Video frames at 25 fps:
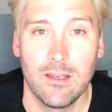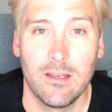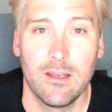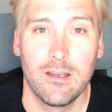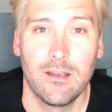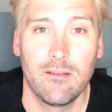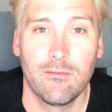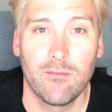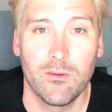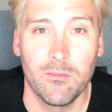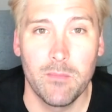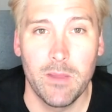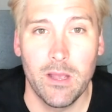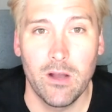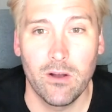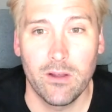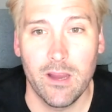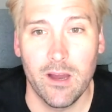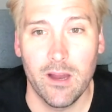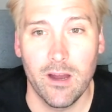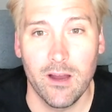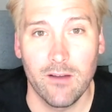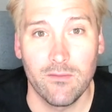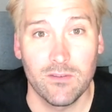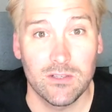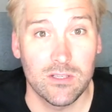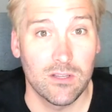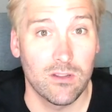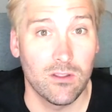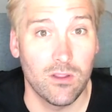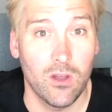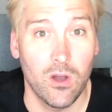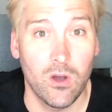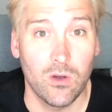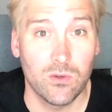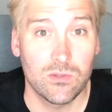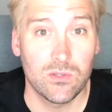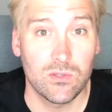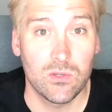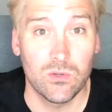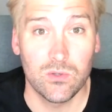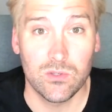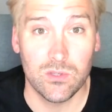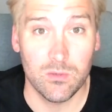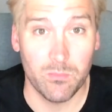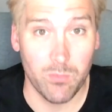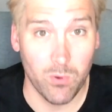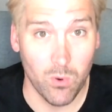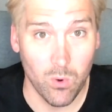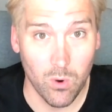for male caregivers and those who
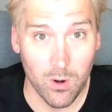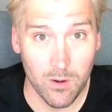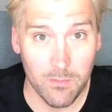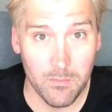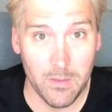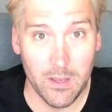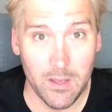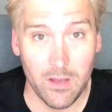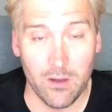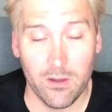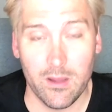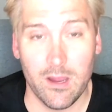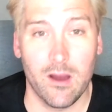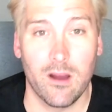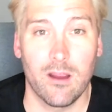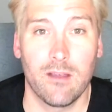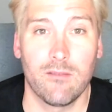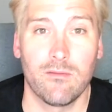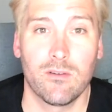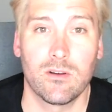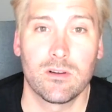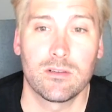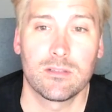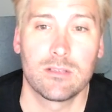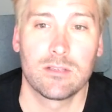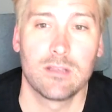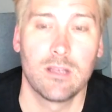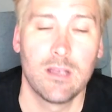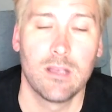support male caregivers.